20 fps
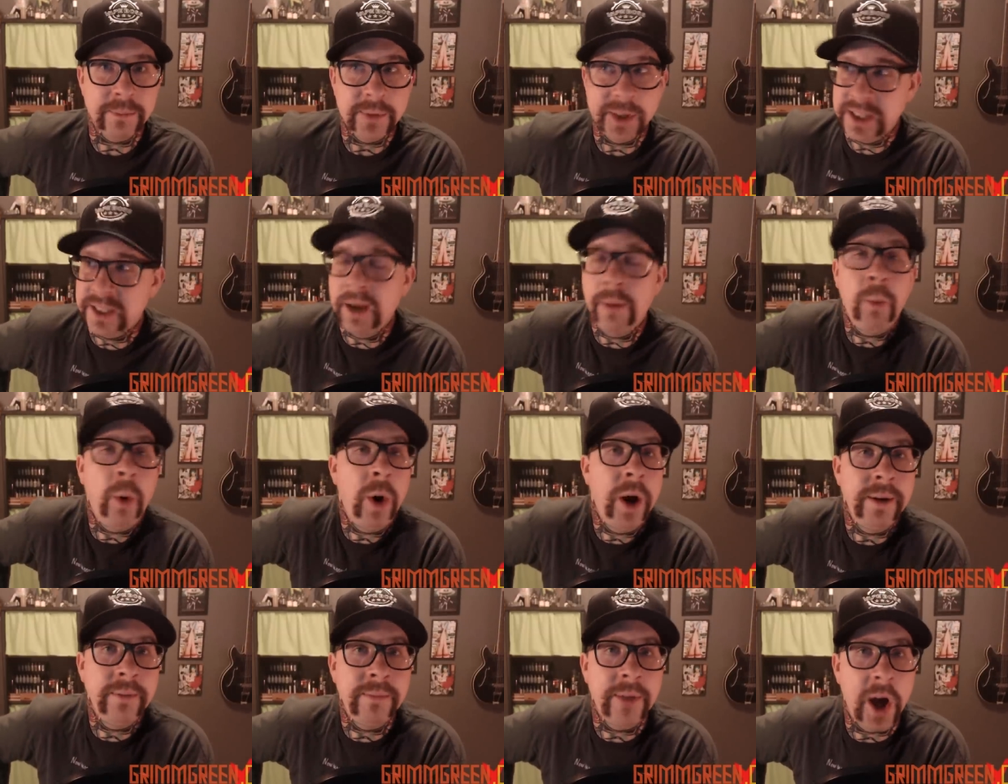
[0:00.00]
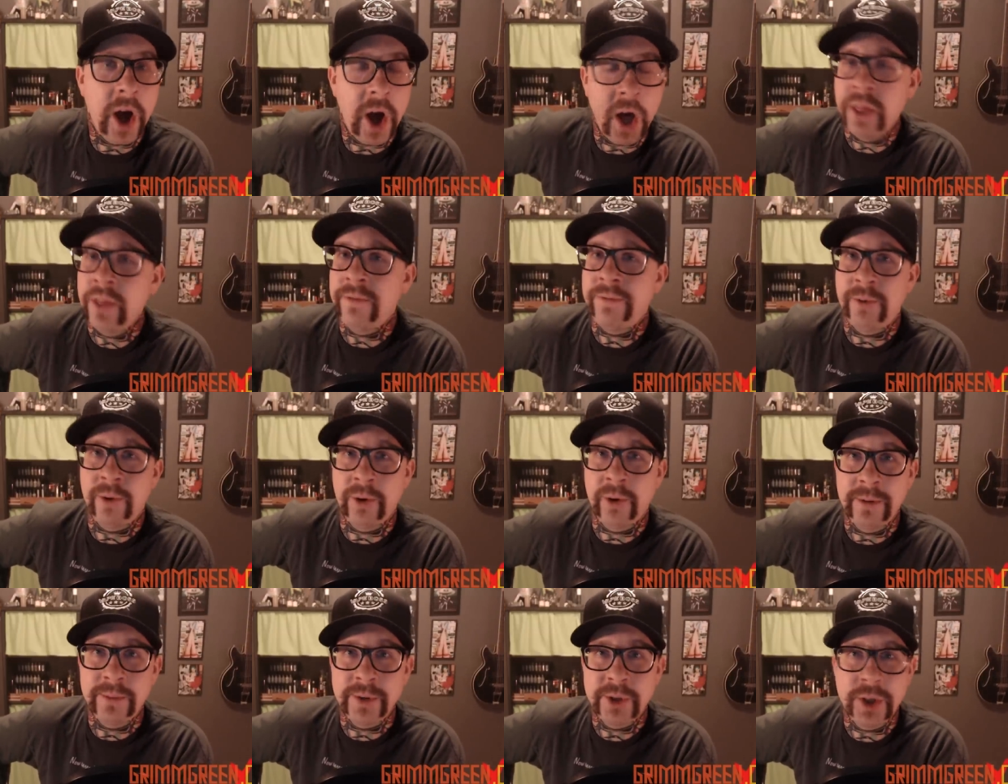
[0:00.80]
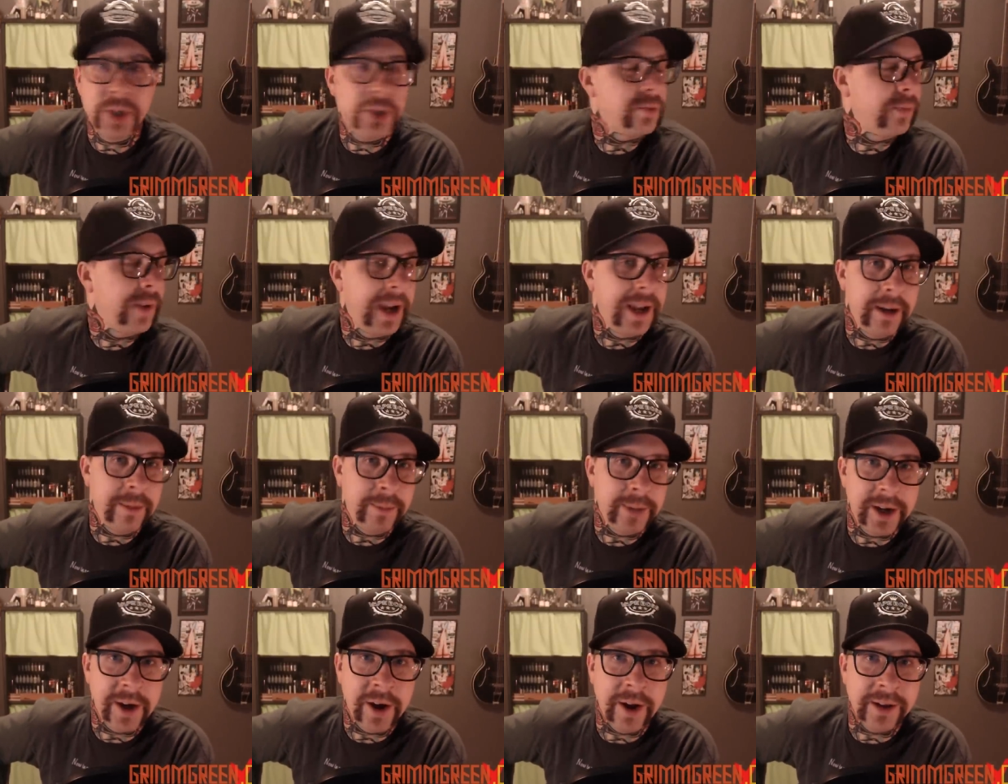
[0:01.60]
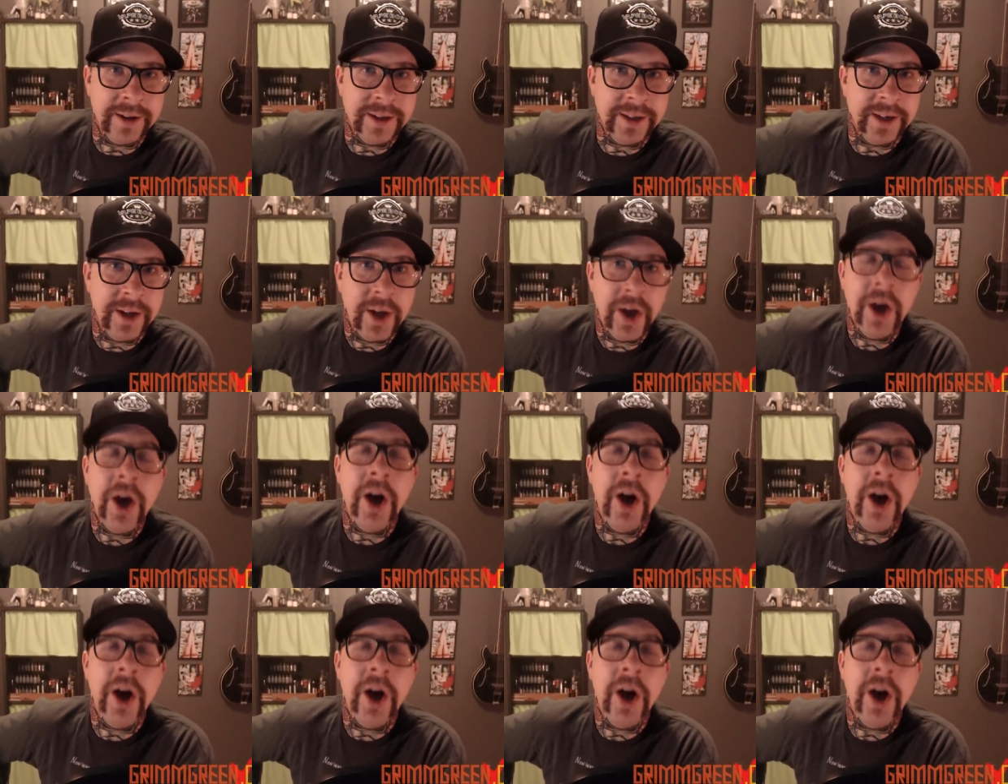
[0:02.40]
Someone on the forums just randomly called it